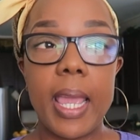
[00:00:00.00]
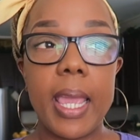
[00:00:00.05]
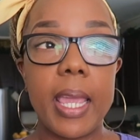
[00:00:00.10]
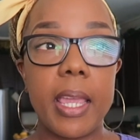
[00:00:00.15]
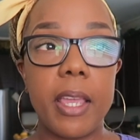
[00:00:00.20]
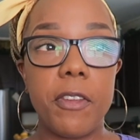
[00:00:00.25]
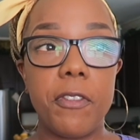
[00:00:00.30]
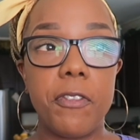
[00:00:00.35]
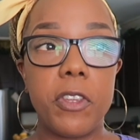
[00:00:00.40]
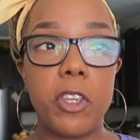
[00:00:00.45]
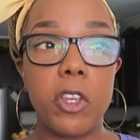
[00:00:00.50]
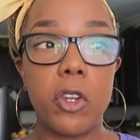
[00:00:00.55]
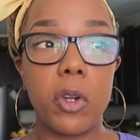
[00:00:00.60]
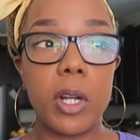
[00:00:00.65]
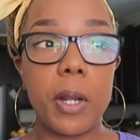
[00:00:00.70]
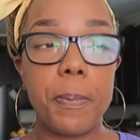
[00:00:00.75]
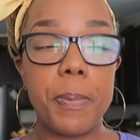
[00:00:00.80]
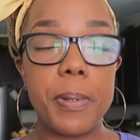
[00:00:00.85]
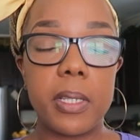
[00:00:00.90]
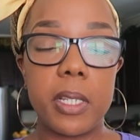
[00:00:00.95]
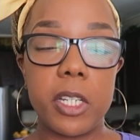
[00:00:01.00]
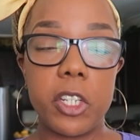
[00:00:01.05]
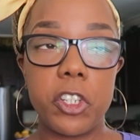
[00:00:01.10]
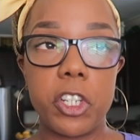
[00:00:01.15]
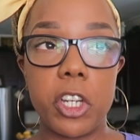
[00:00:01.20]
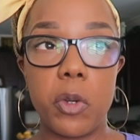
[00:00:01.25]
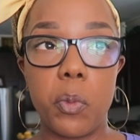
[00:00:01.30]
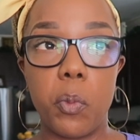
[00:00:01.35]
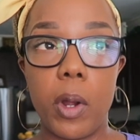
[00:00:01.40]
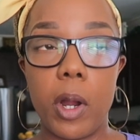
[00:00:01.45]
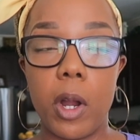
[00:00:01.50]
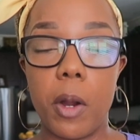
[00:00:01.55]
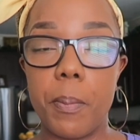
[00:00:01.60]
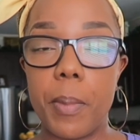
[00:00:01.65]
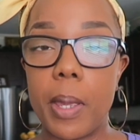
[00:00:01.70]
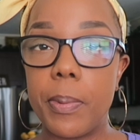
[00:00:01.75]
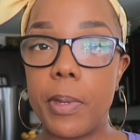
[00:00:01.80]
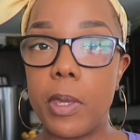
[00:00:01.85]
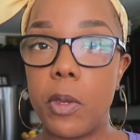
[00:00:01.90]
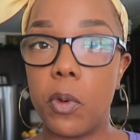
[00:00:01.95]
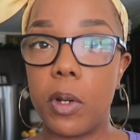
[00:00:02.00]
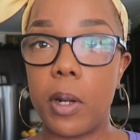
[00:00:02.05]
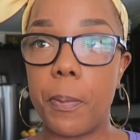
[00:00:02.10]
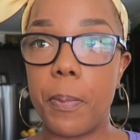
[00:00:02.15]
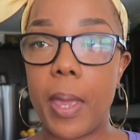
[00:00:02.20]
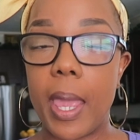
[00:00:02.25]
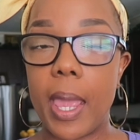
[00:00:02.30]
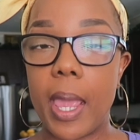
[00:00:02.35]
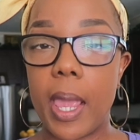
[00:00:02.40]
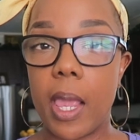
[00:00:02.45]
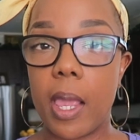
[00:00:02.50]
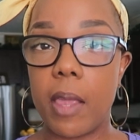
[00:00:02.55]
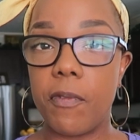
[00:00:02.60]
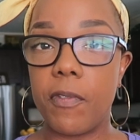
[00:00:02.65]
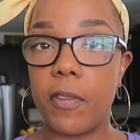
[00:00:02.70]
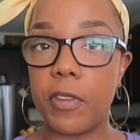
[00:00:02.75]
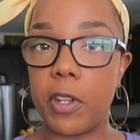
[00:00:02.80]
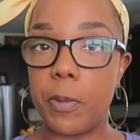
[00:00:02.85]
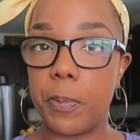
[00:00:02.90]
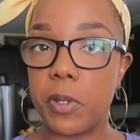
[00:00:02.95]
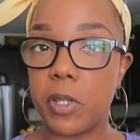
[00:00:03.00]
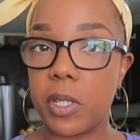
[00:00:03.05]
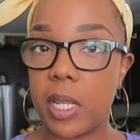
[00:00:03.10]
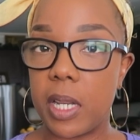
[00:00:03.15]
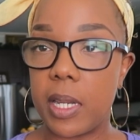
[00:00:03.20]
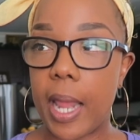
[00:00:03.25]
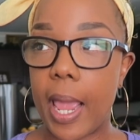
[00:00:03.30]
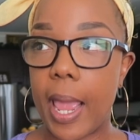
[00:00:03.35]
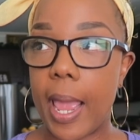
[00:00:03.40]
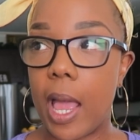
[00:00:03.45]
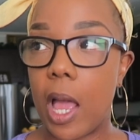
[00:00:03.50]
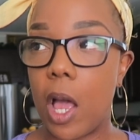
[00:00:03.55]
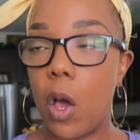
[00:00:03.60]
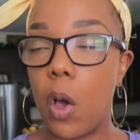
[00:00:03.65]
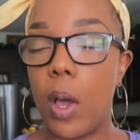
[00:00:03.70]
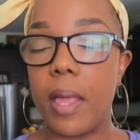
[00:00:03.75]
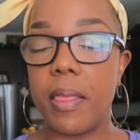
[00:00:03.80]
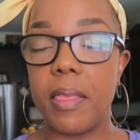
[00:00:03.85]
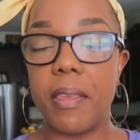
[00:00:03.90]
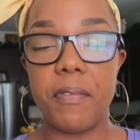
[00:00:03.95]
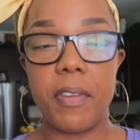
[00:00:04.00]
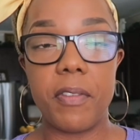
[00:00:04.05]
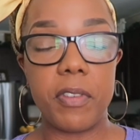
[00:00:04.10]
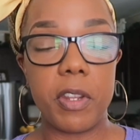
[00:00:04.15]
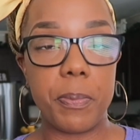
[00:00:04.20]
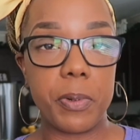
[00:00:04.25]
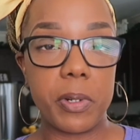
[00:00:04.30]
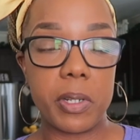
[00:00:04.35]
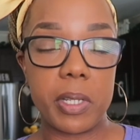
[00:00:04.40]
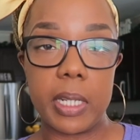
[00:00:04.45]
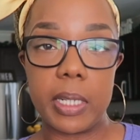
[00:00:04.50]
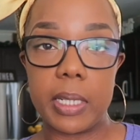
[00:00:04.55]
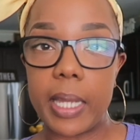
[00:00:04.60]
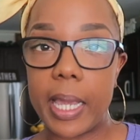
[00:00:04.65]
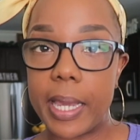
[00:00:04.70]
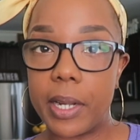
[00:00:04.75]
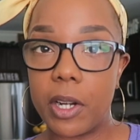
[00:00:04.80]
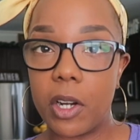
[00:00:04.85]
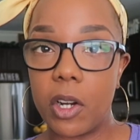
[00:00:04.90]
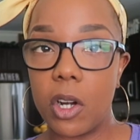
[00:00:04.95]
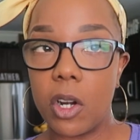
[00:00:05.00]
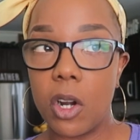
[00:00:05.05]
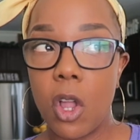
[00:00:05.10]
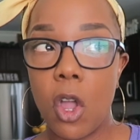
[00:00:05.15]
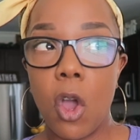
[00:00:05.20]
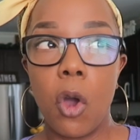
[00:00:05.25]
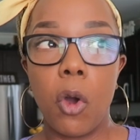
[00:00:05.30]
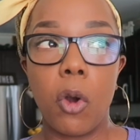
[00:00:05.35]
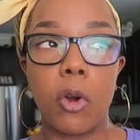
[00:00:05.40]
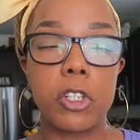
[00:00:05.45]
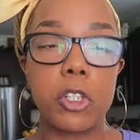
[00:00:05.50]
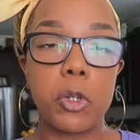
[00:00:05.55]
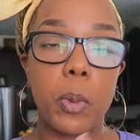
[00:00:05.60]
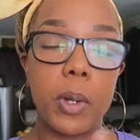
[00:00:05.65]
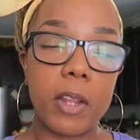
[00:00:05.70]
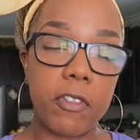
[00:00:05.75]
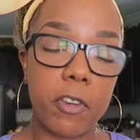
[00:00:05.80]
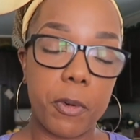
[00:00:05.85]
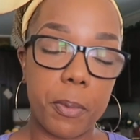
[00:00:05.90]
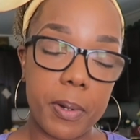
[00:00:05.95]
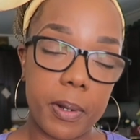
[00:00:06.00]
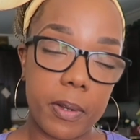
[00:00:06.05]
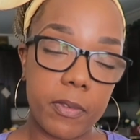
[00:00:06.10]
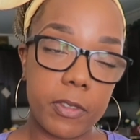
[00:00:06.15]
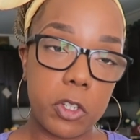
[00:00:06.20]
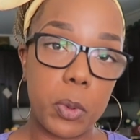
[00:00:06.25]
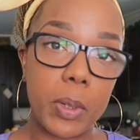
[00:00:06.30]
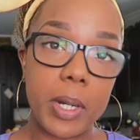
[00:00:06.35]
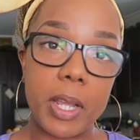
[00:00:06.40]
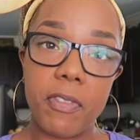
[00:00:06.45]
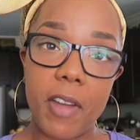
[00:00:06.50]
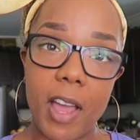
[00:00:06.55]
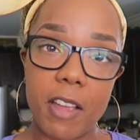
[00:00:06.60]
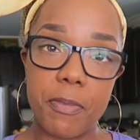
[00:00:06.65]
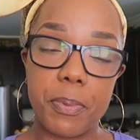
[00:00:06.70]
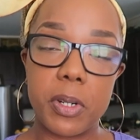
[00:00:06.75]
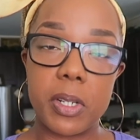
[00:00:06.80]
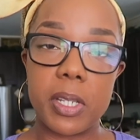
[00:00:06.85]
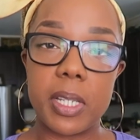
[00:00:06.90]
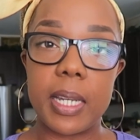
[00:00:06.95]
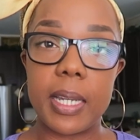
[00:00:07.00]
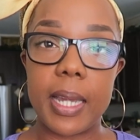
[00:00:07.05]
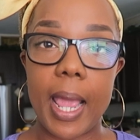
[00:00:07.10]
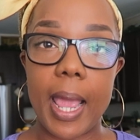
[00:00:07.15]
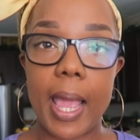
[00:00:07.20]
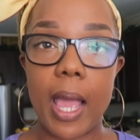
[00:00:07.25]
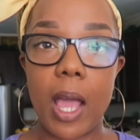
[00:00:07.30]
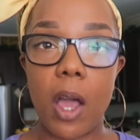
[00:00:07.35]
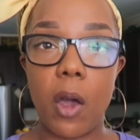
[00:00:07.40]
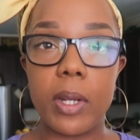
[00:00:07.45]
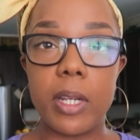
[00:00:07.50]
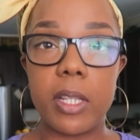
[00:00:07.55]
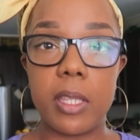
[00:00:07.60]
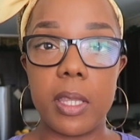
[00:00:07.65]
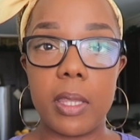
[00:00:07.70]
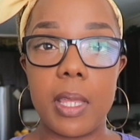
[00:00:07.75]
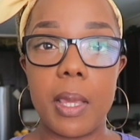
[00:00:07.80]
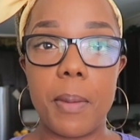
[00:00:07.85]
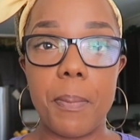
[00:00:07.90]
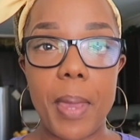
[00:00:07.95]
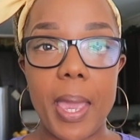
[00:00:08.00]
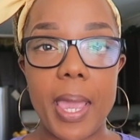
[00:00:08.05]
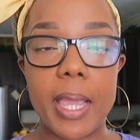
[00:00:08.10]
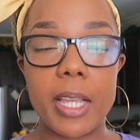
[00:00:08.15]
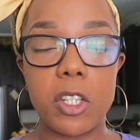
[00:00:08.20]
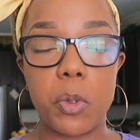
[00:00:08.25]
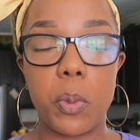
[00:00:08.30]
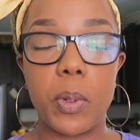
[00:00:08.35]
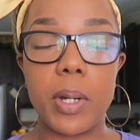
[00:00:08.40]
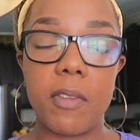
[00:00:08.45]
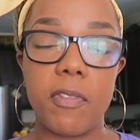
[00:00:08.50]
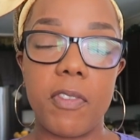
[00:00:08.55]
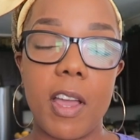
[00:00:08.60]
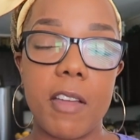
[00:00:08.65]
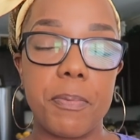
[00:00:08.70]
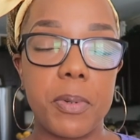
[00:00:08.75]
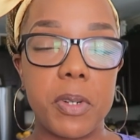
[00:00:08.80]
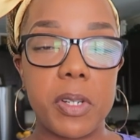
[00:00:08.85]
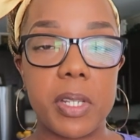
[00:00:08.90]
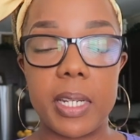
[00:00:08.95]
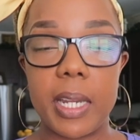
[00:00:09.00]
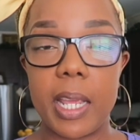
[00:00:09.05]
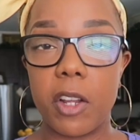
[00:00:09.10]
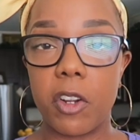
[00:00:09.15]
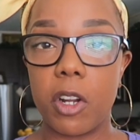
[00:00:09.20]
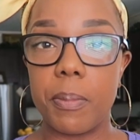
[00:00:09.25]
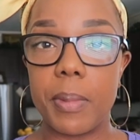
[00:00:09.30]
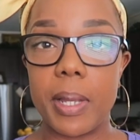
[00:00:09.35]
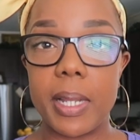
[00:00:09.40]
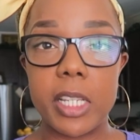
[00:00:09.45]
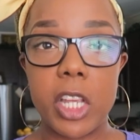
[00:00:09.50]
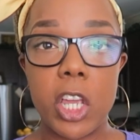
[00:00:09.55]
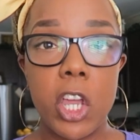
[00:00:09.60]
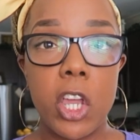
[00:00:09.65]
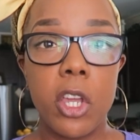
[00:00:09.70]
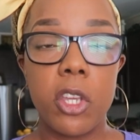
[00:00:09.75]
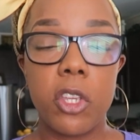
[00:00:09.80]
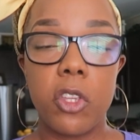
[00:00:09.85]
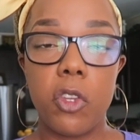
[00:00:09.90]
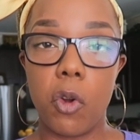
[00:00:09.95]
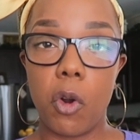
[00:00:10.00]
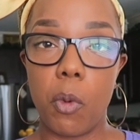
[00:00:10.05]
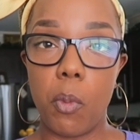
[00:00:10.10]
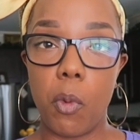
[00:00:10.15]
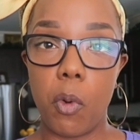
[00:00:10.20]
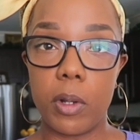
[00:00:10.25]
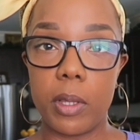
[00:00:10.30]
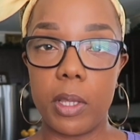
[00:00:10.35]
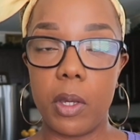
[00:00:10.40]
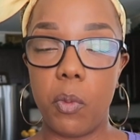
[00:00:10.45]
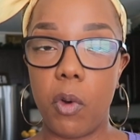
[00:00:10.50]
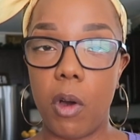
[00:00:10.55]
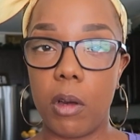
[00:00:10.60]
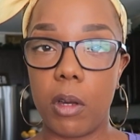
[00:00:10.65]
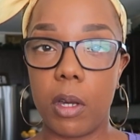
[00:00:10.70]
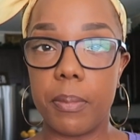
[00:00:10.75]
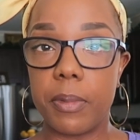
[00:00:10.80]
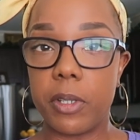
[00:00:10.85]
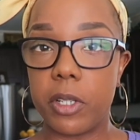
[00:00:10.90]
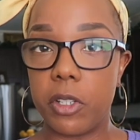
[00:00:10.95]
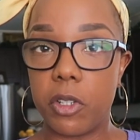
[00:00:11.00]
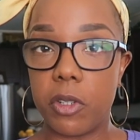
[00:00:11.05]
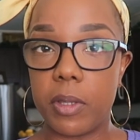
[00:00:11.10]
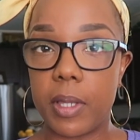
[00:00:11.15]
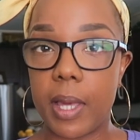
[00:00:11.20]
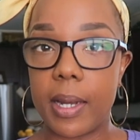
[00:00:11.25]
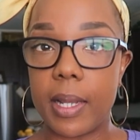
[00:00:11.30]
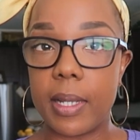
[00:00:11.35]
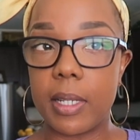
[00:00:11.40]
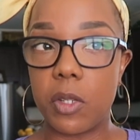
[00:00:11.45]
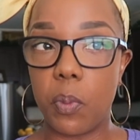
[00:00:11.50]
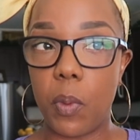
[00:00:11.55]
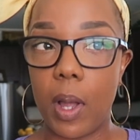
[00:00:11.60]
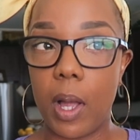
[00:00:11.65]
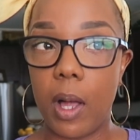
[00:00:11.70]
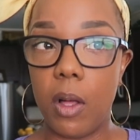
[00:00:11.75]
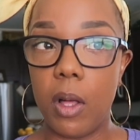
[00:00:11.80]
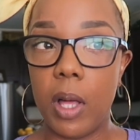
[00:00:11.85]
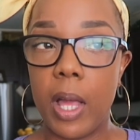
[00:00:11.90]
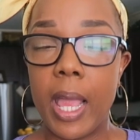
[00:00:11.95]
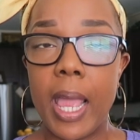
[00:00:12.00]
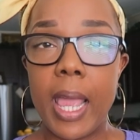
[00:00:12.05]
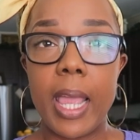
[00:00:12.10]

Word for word: If you're in a position where maybe you wanna pay 50% now and then 50% later, or 20, 25% now and then pay in 25% increments, you are more than welcome to do that as well.